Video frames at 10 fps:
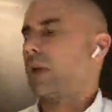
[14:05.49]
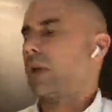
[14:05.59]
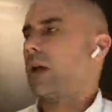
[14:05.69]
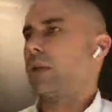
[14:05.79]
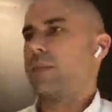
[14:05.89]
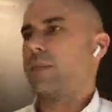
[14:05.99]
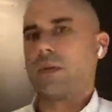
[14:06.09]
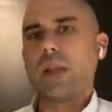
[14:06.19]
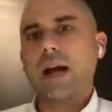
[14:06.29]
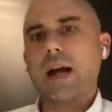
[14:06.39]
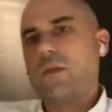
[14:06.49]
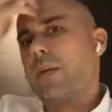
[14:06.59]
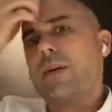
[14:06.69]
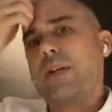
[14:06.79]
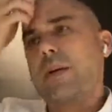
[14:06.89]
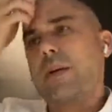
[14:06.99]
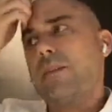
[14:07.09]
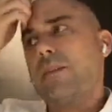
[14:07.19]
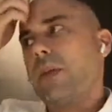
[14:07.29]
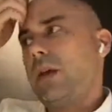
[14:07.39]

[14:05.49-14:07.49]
For the lack of a better term,